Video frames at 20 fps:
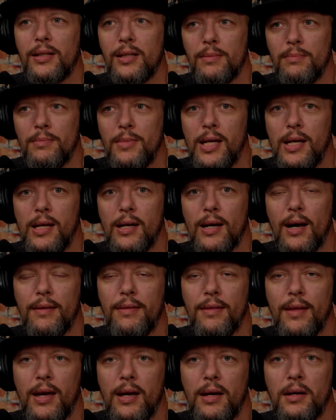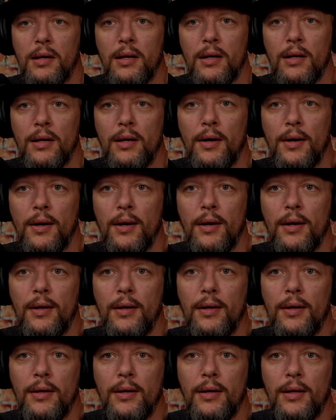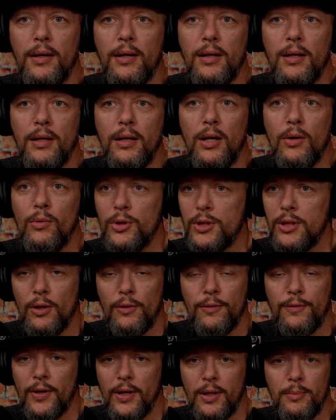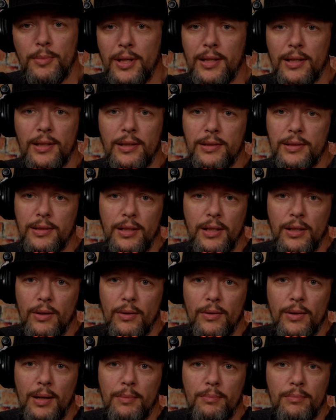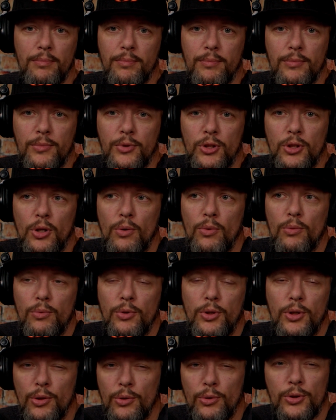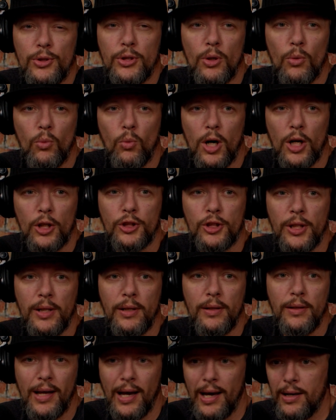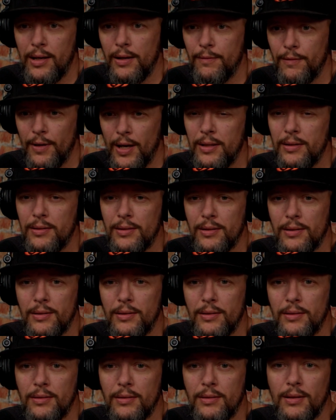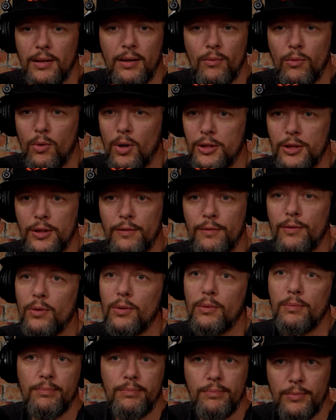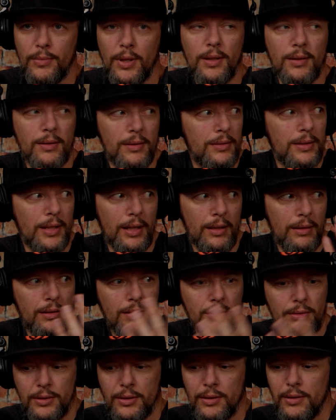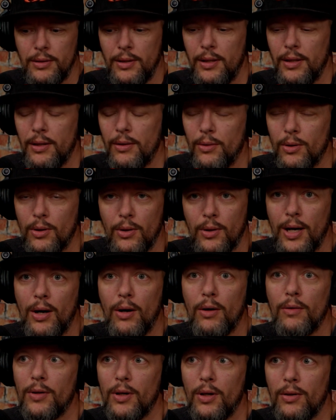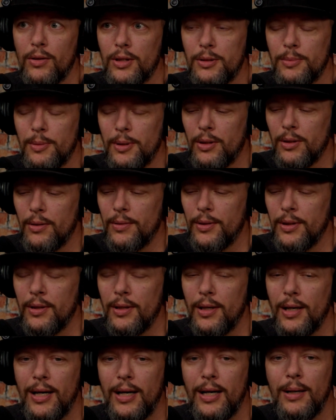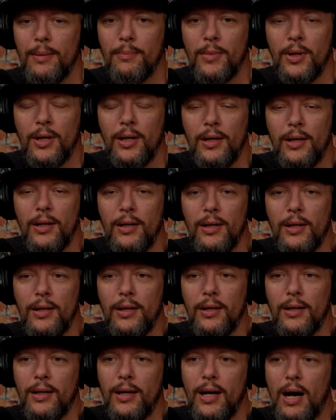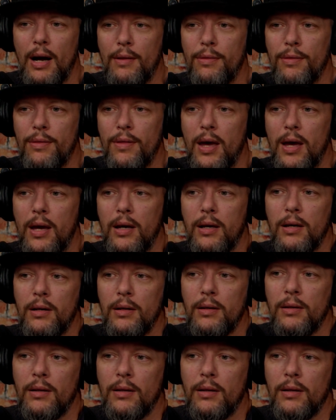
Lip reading: to me, it was still fun because I'm so used to watching that event. Yeah. I've watched it for 10 years, you know, or however long it's been going. I think